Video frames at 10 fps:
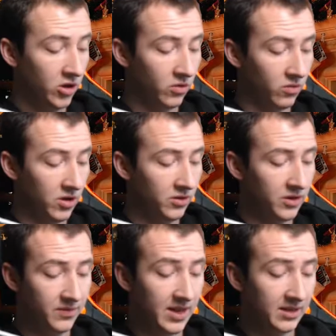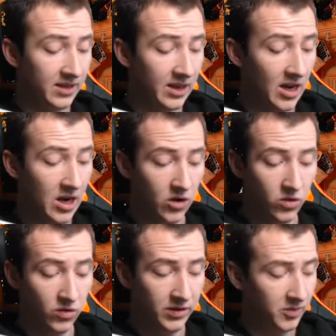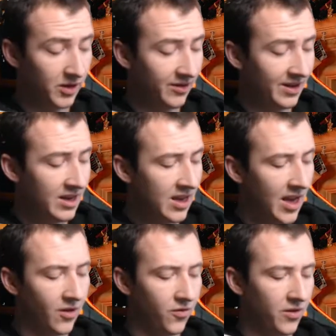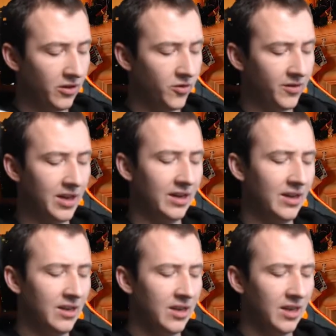the worlds of Destiny are awe-inspiring and filled with colour.